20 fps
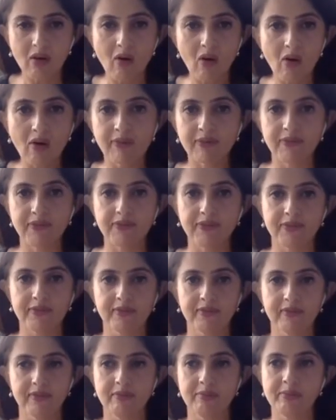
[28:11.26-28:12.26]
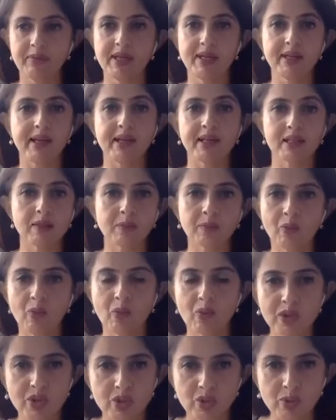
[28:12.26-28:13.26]
of being
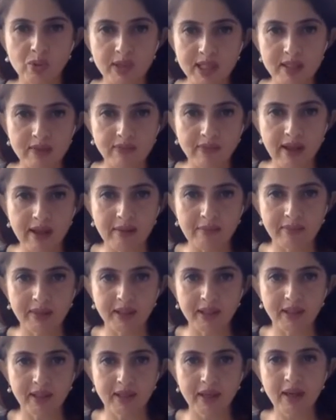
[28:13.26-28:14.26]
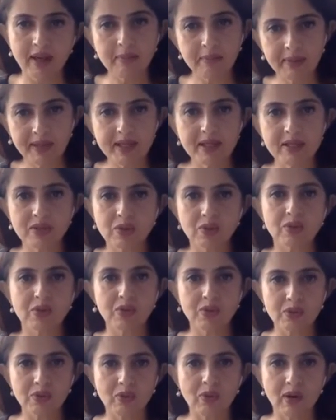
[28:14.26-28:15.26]
exposed to his family. Please
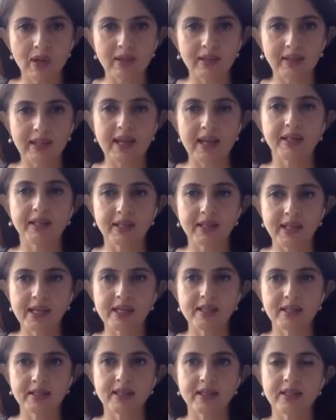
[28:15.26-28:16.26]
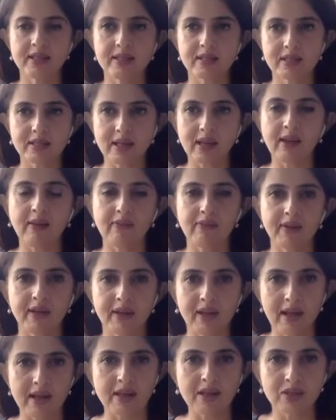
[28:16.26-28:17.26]
don't do all that. Yes, stay safe
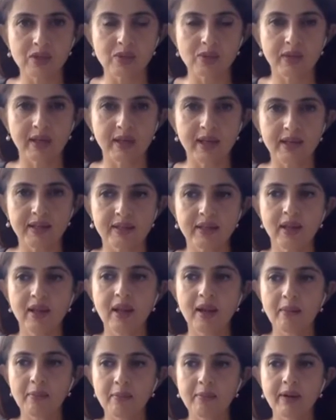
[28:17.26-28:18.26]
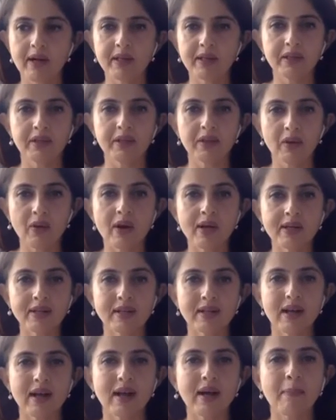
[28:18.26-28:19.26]
and isolate, but not
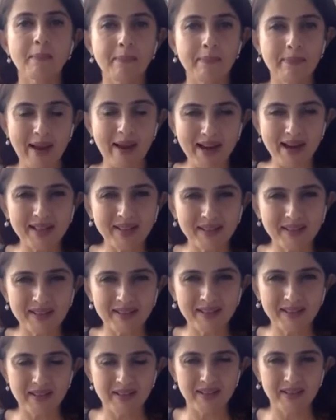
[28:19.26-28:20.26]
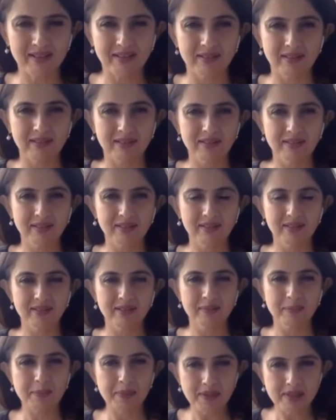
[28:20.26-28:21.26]
abandon the
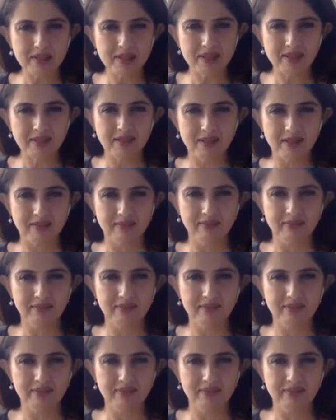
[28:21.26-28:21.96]
person.